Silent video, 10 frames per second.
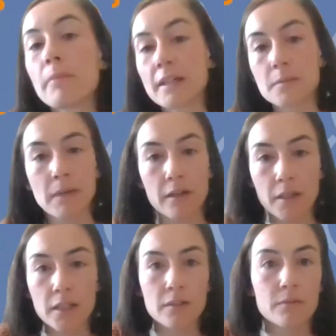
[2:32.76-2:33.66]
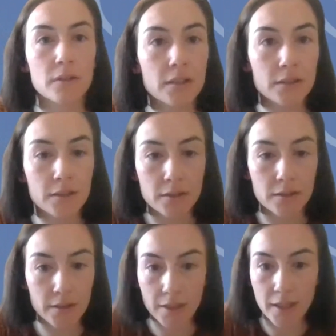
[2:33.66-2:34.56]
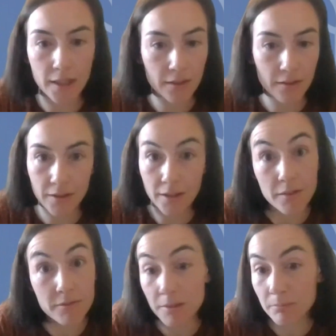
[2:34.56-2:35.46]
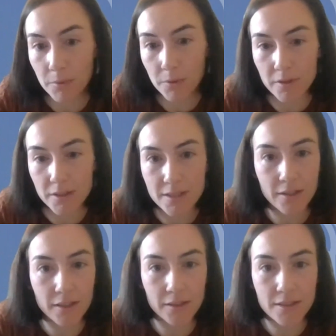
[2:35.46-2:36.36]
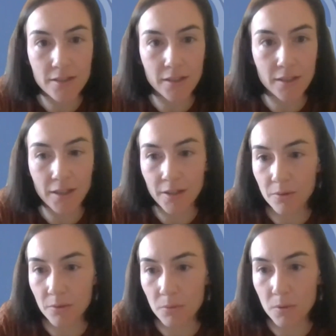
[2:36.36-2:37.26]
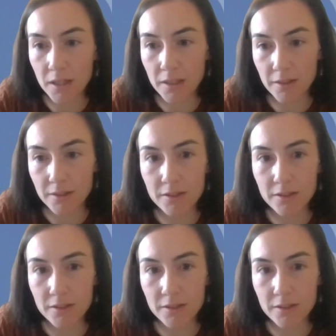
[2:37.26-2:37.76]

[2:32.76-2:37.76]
benchmarking. Again, I have some problems sharing the screen. I don't know why,